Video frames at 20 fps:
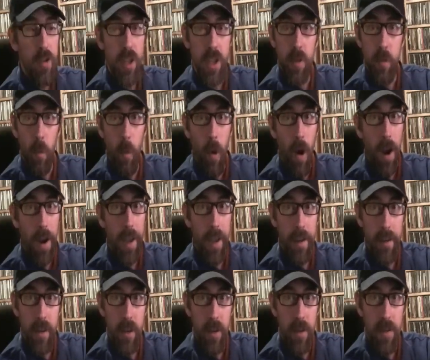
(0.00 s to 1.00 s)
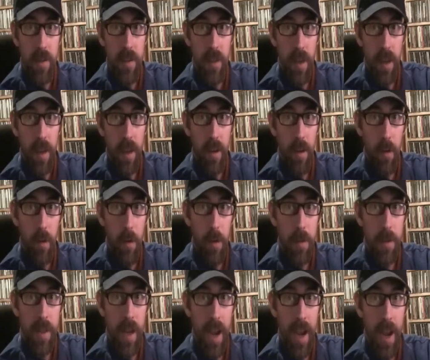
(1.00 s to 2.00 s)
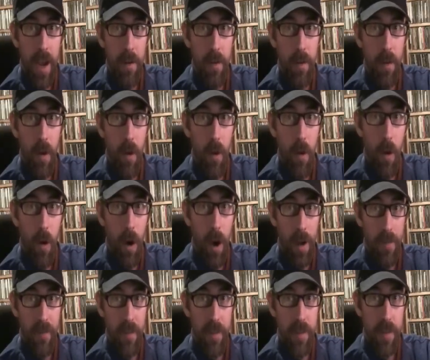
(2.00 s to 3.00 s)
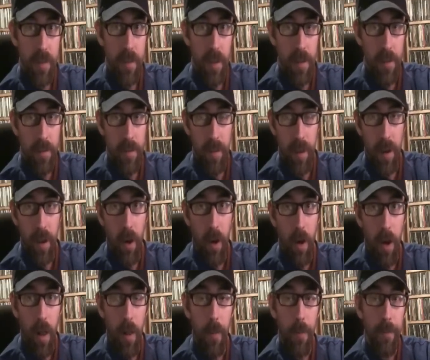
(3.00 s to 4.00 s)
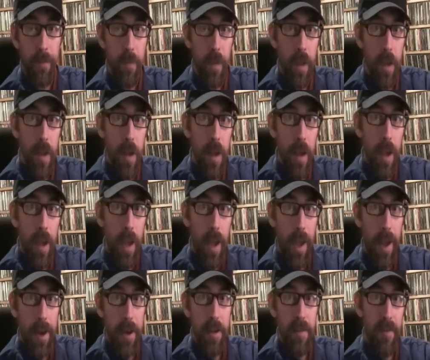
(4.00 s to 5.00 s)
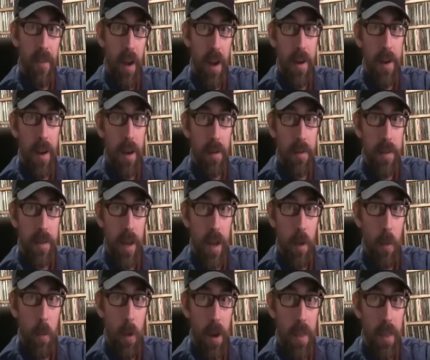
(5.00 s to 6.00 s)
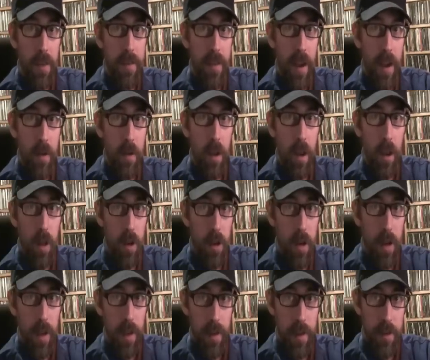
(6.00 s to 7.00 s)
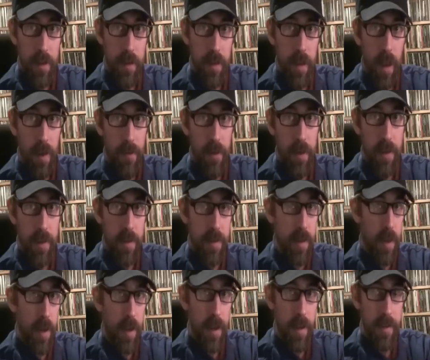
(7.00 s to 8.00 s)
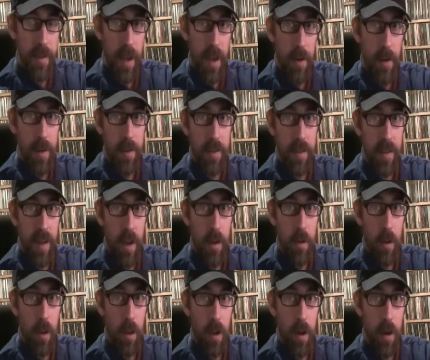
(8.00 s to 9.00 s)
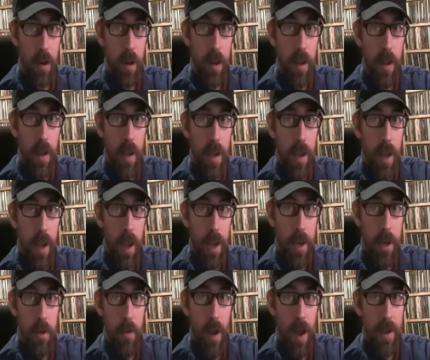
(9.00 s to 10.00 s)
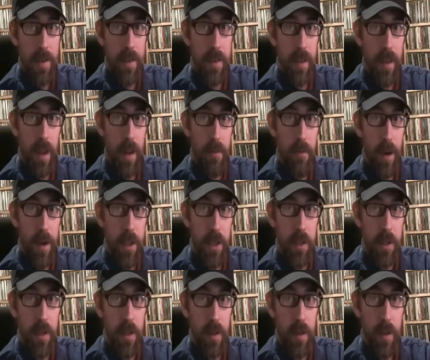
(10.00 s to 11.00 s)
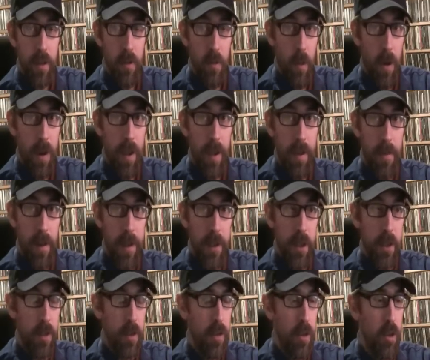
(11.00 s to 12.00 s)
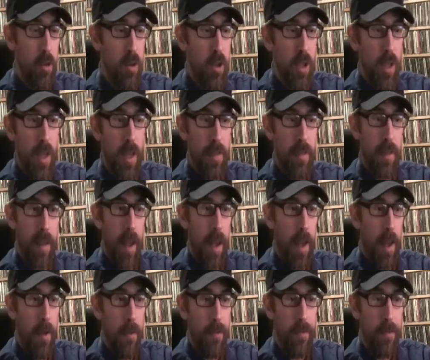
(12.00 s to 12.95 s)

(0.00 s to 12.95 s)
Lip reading: you just walk into your city or town office, the city hall, and you find out where the town clerk is. Every city and town has a town clerk, and you ask to get registered. You want to get registered. Usually it's